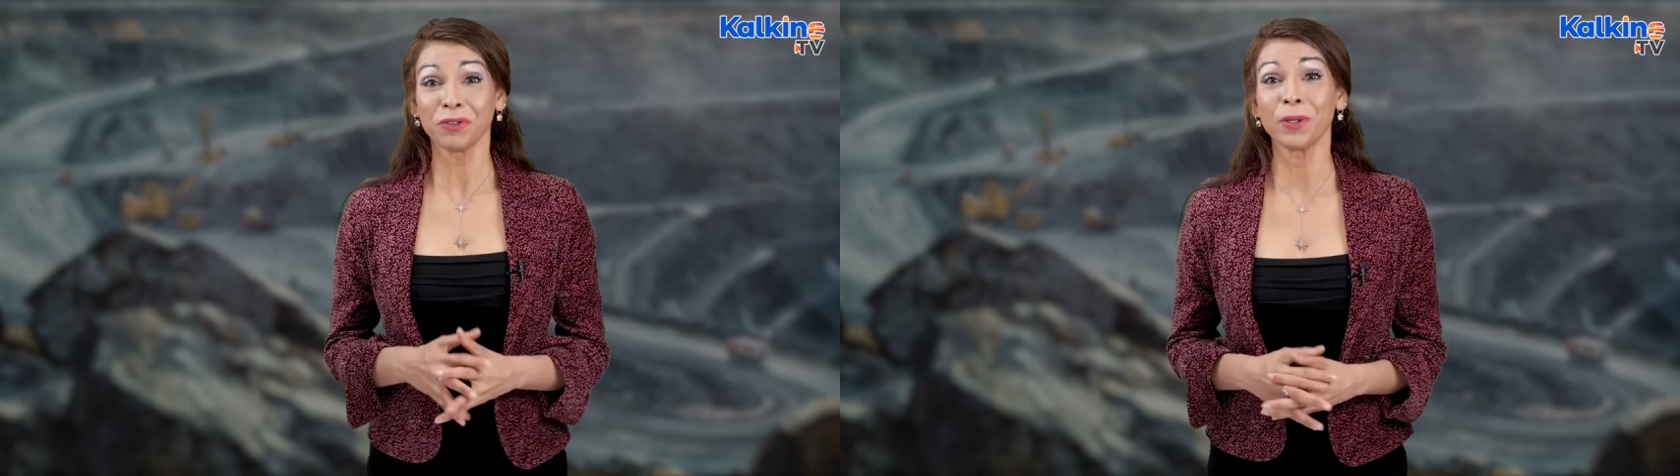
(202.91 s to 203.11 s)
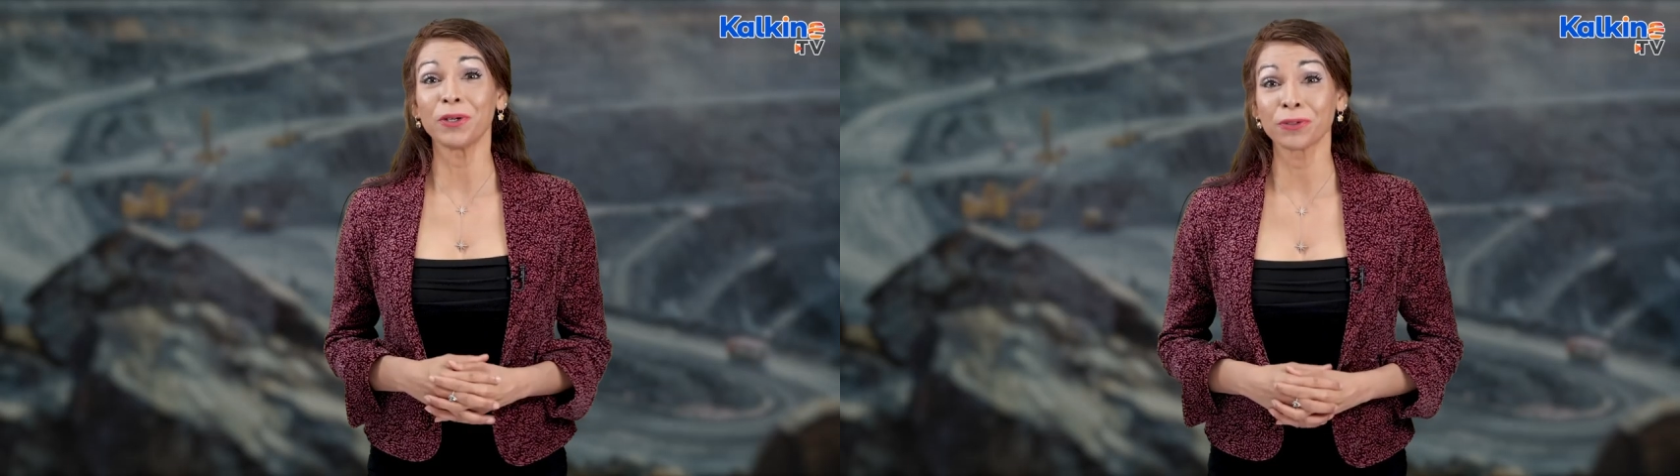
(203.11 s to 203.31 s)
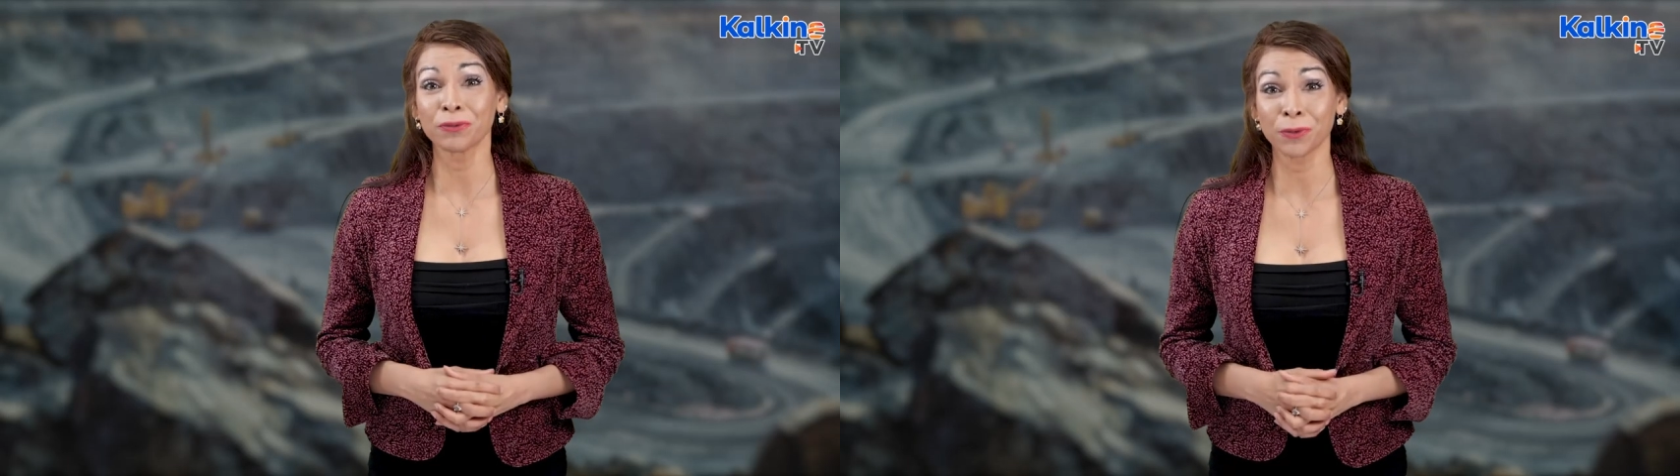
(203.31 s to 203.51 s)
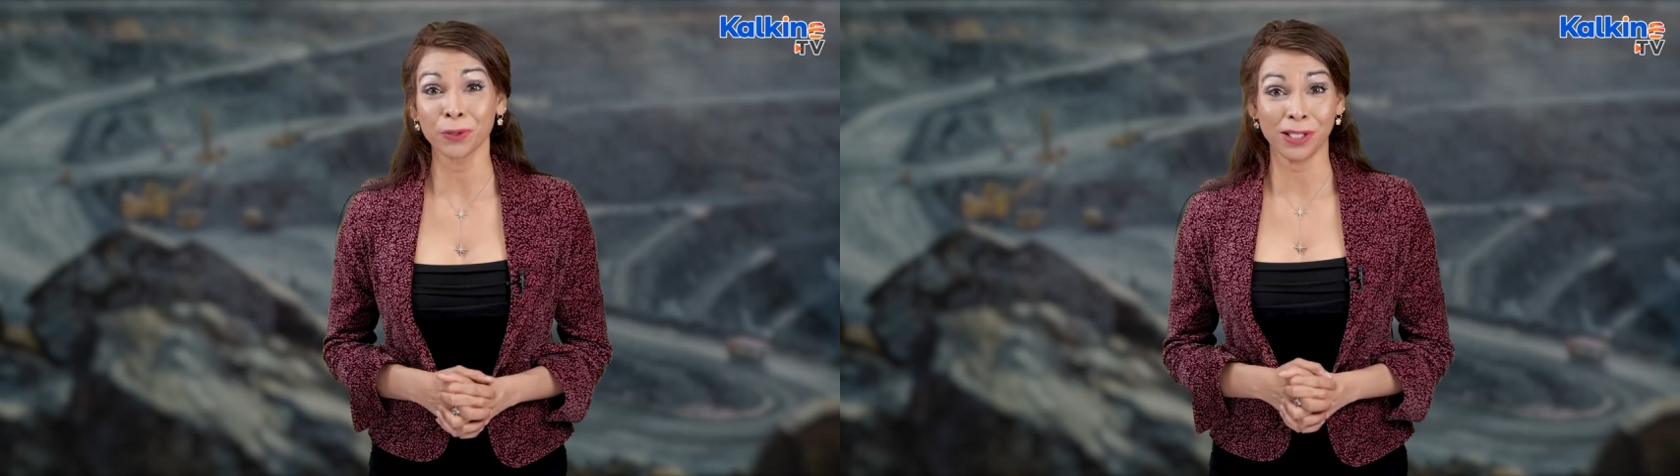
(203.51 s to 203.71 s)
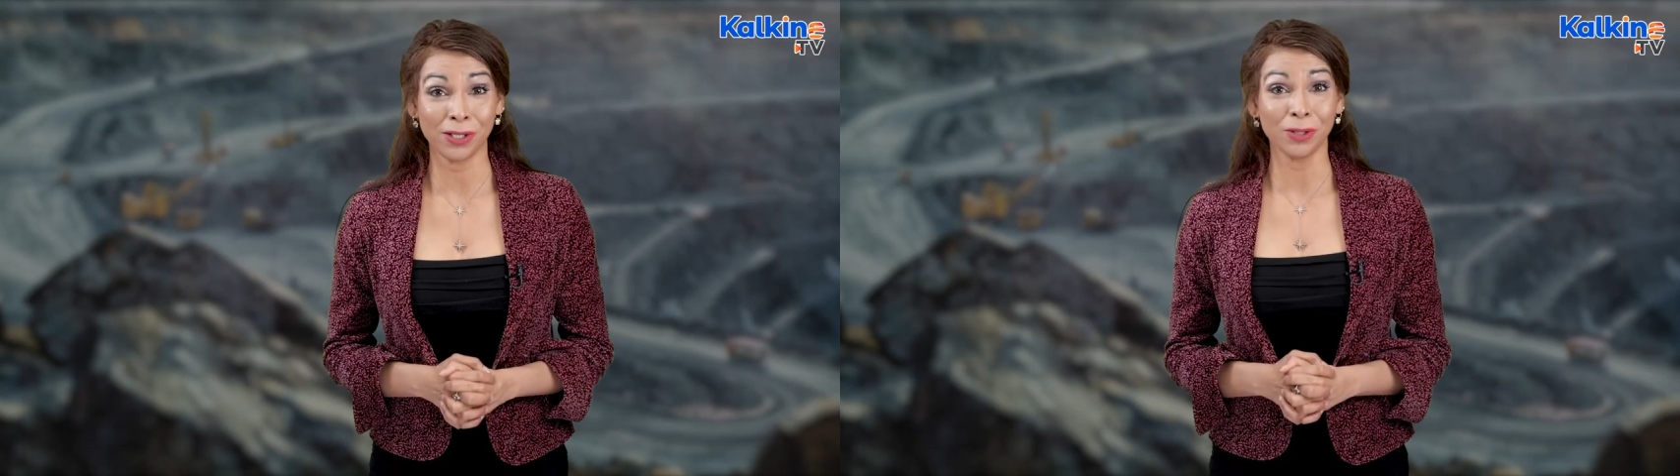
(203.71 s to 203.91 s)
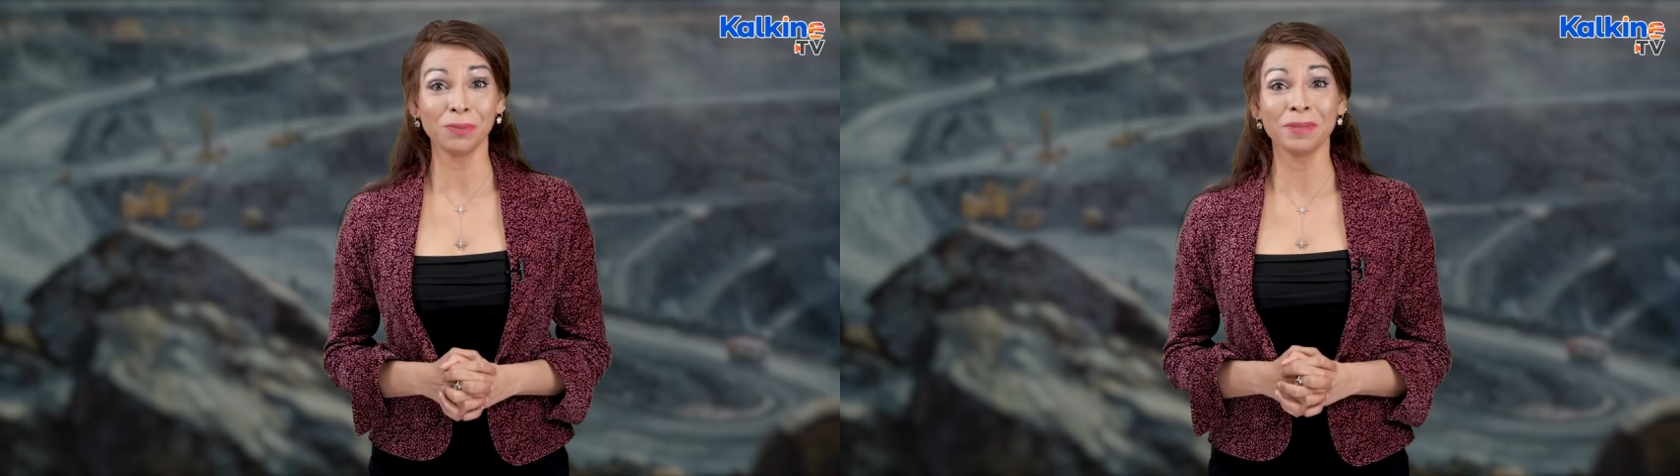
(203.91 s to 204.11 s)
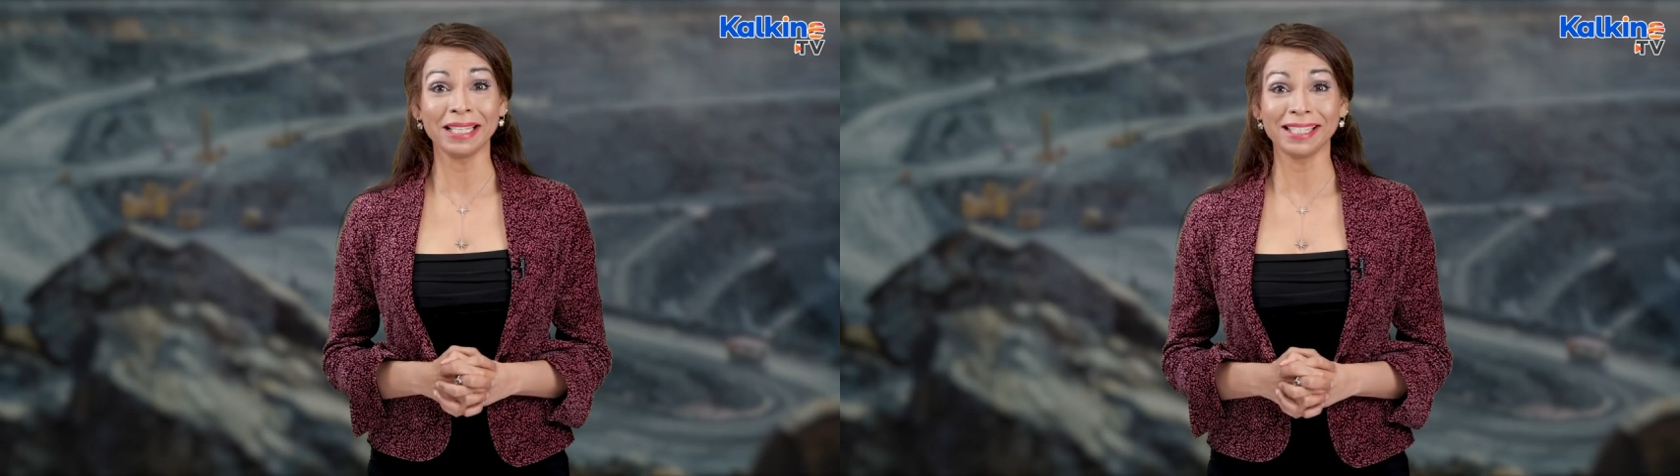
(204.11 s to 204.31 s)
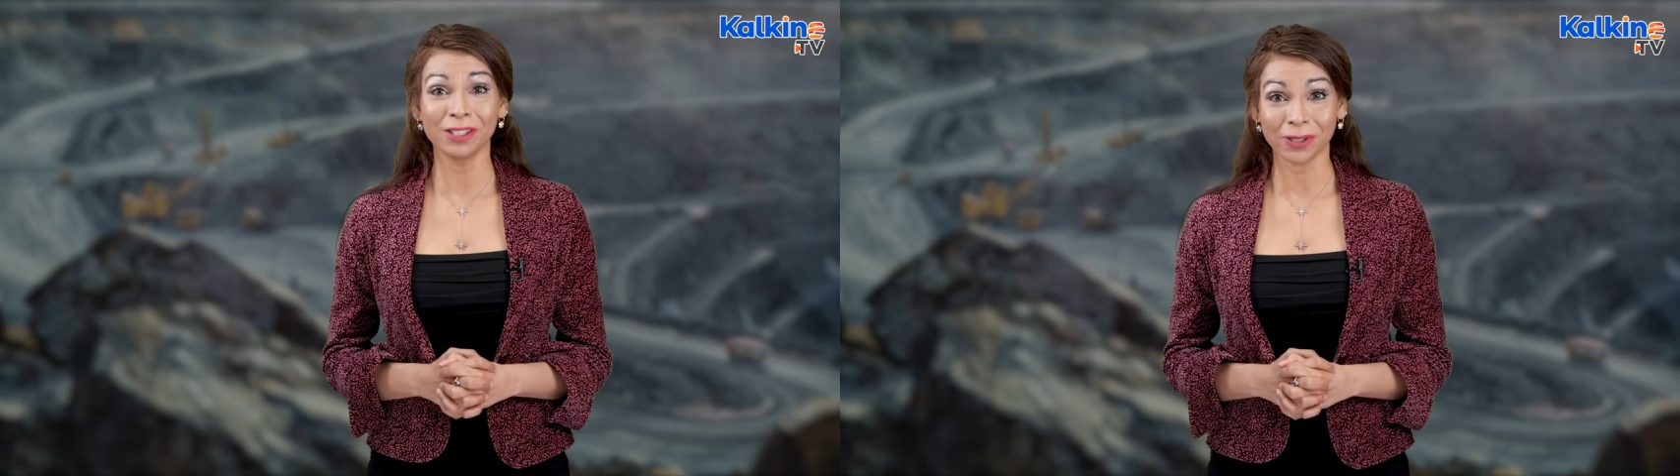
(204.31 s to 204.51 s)
$242
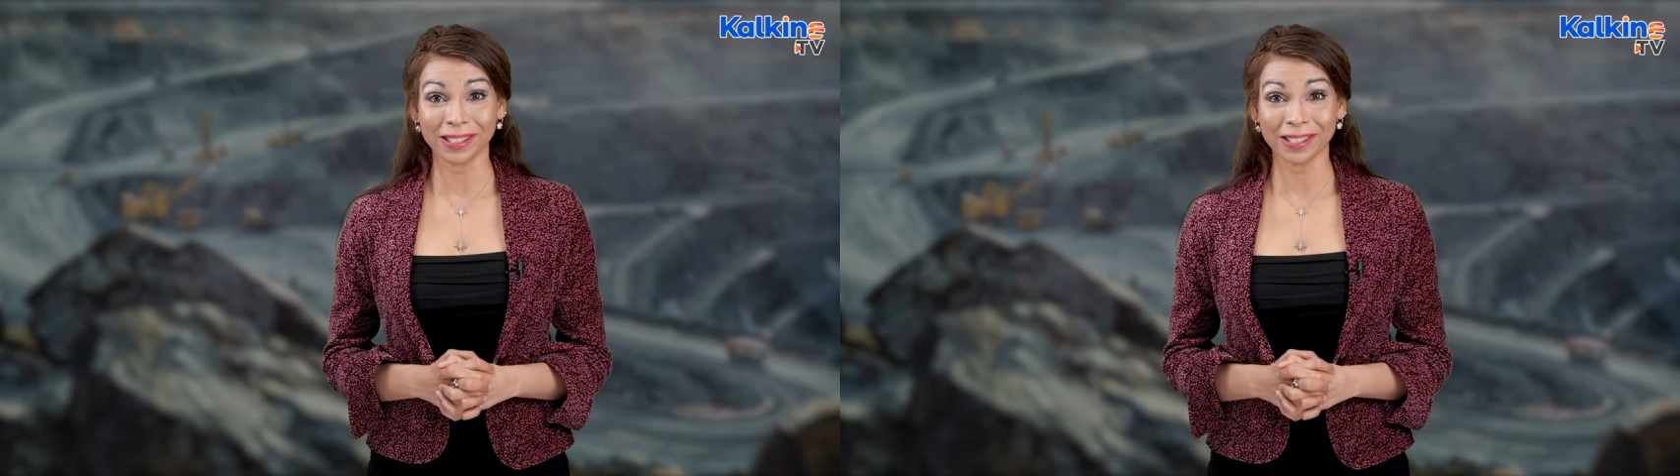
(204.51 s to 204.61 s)
million.